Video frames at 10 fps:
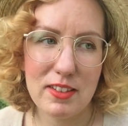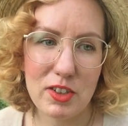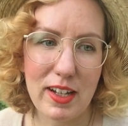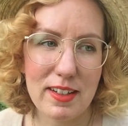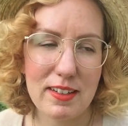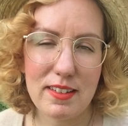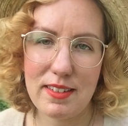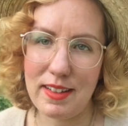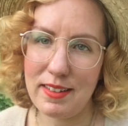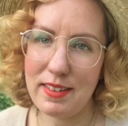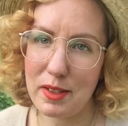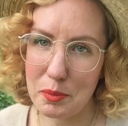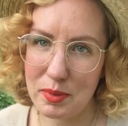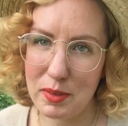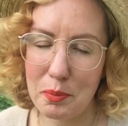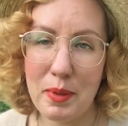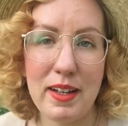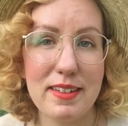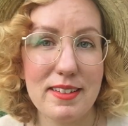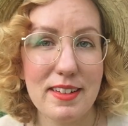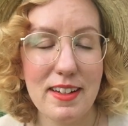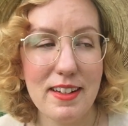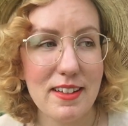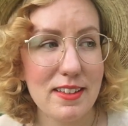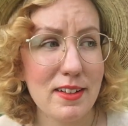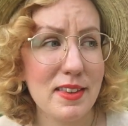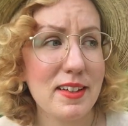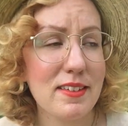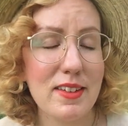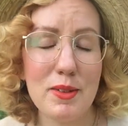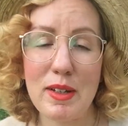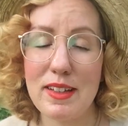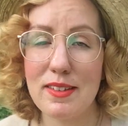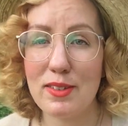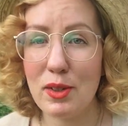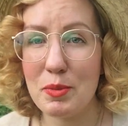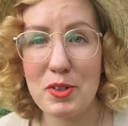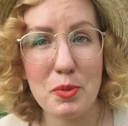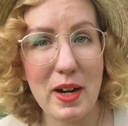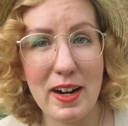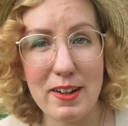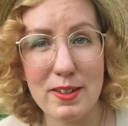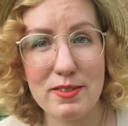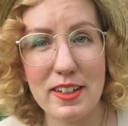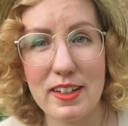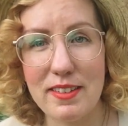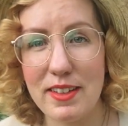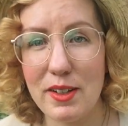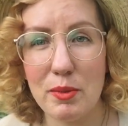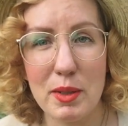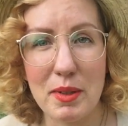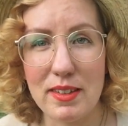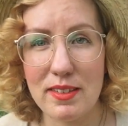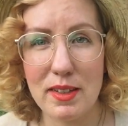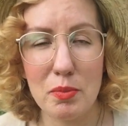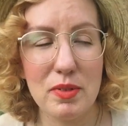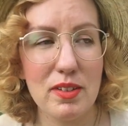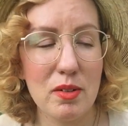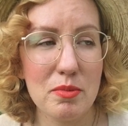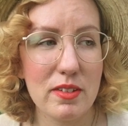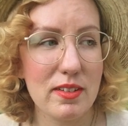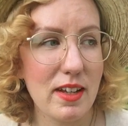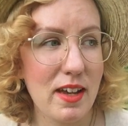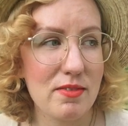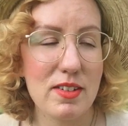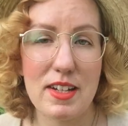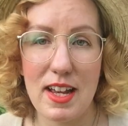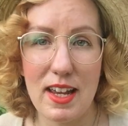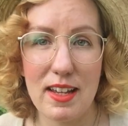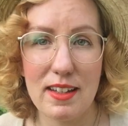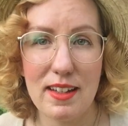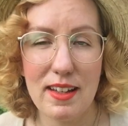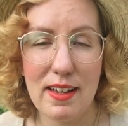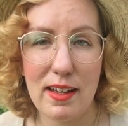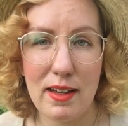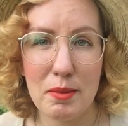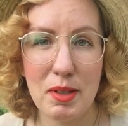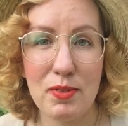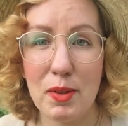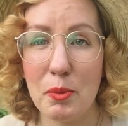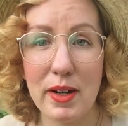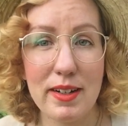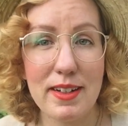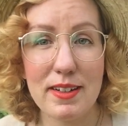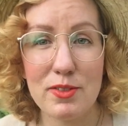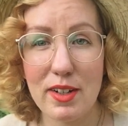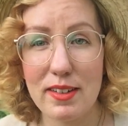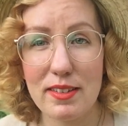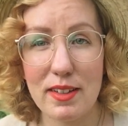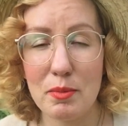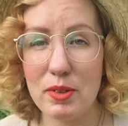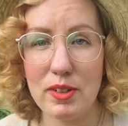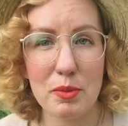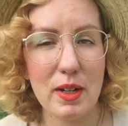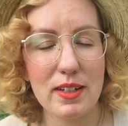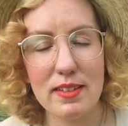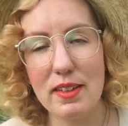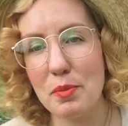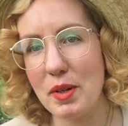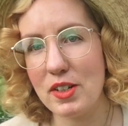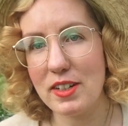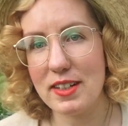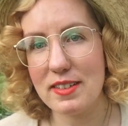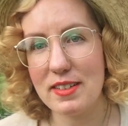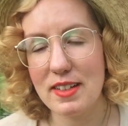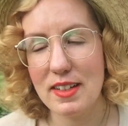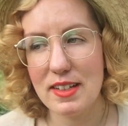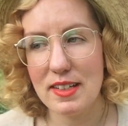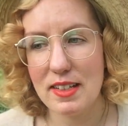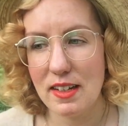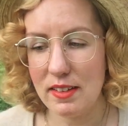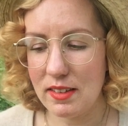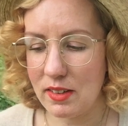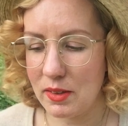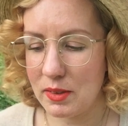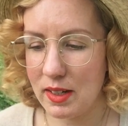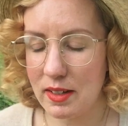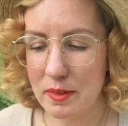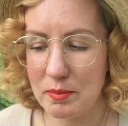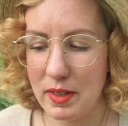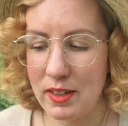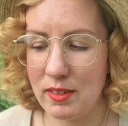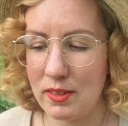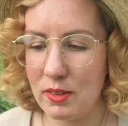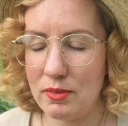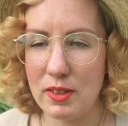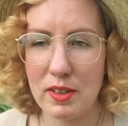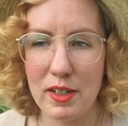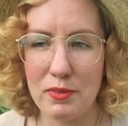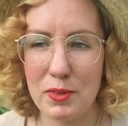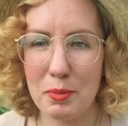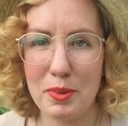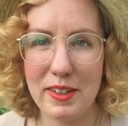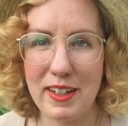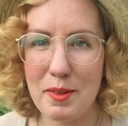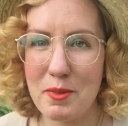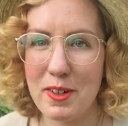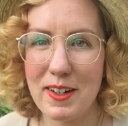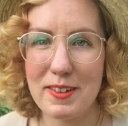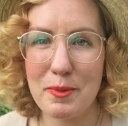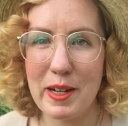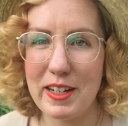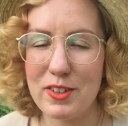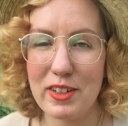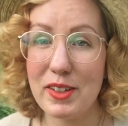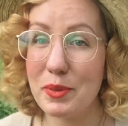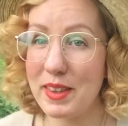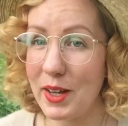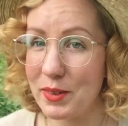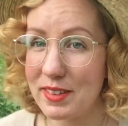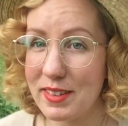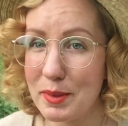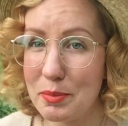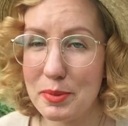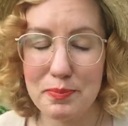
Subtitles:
jackets and slips. But they're things that you get so much wear out of. Like I said, I wear my slips almost every day. If I'm wearing a dress, I'm always wearing a slip under it. So I just don't feel comfortable anymore wearing a dress without a slip.